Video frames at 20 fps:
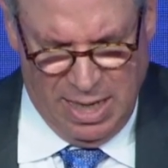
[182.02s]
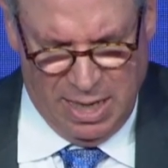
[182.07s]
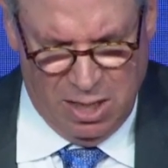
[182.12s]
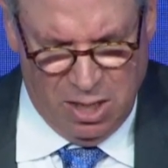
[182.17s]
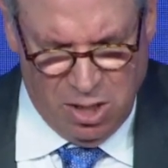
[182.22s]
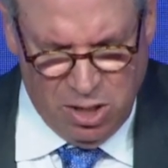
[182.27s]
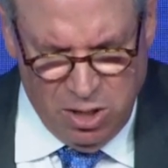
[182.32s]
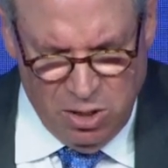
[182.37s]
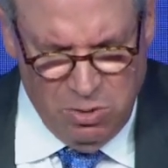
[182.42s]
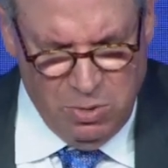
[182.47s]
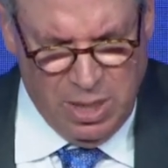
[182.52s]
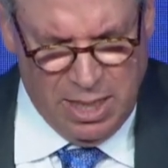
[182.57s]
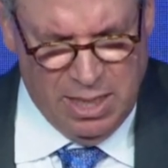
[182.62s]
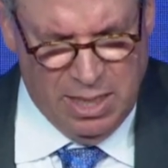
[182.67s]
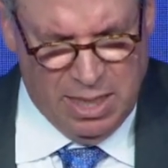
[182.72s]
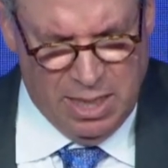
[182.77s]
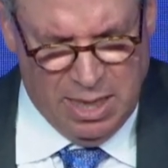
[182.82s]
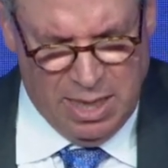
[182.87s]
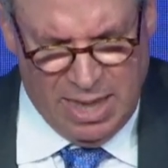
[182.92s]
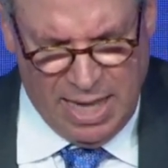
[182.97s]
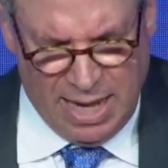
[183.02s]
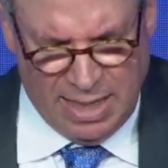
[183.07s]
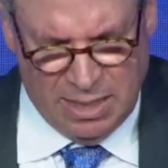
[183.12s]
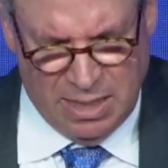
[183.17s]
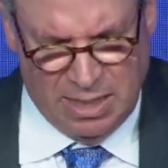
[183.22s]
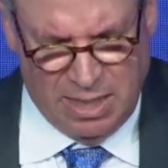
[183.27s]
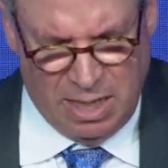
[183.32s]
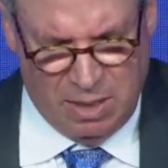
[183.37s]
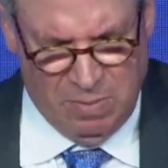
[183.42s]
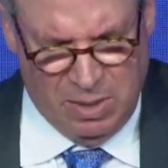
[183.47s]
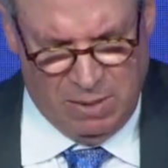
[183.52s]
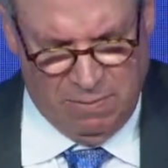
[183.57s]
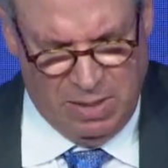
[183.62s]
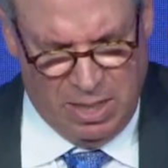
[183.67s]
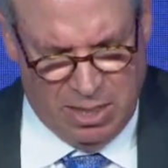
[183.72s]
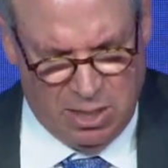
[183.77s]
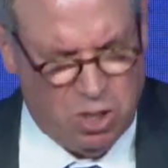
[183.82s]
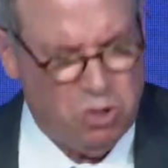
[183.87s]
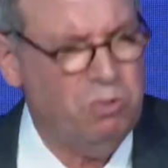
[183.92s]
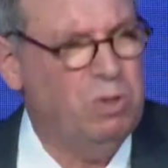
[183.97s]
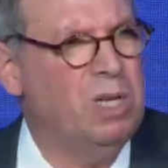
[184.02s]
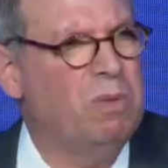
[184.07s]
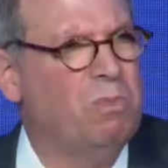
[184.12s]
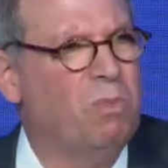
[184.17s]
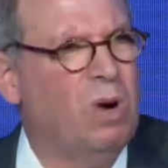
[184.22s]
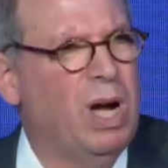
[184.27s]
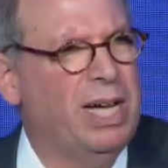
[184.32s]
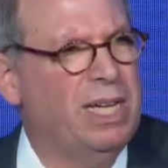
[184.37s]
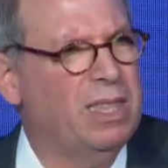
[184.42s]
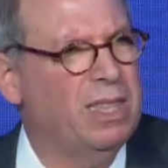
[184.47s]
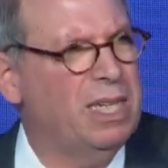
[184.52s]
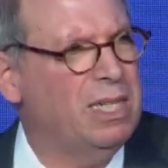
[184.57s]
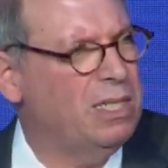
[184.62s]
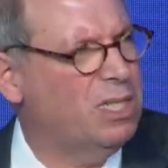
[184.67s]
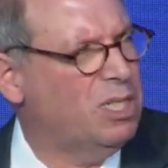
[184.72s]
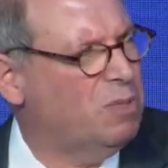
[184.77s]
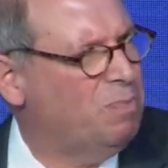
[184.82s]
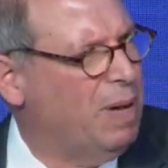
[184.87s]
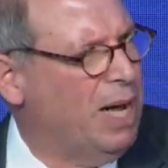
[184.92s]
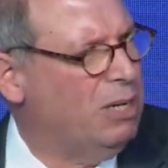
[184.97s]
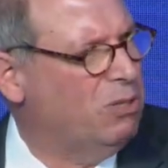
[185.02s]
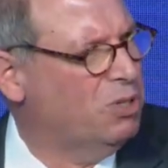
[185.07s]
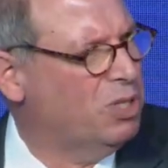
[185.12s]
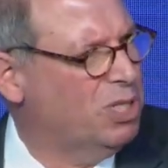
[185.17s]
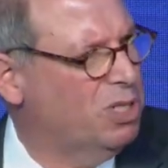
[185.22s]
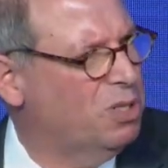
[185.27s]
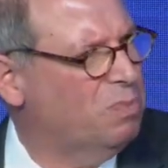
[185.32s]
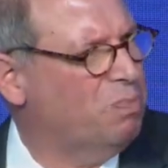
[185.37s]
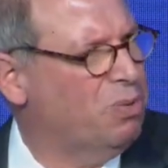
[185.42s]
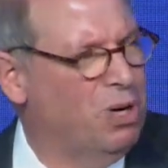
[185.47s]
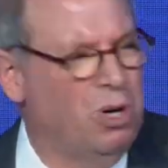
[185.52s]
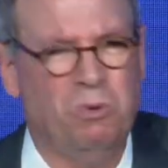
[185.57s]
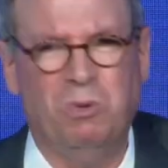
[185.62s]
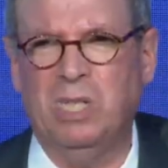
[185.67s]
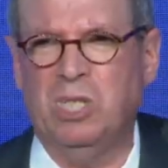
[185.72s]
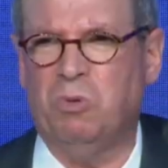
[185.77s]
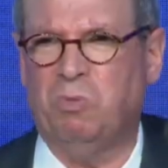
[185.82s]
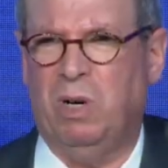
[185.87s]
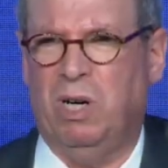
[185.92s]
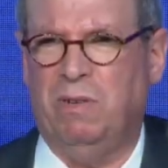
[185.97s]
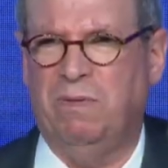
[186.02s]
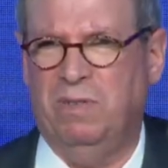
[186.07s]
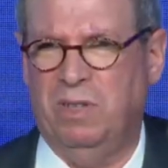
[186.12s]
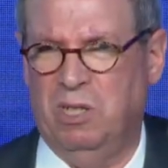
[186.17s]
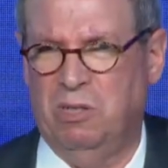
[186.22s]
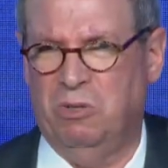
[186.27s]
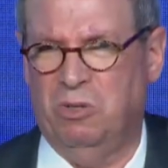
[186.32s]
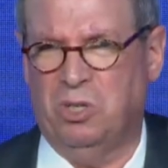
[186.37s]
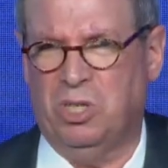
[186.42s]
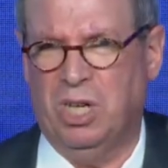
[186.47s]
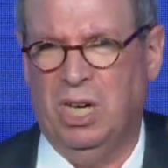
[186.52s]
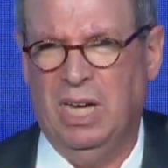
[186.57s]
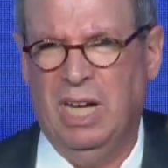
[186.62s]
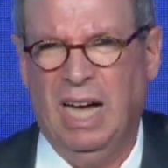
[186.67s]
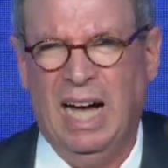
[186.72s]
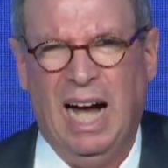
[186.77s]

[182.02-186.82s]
including that segment of the extreme right that espouses pro-Israel views.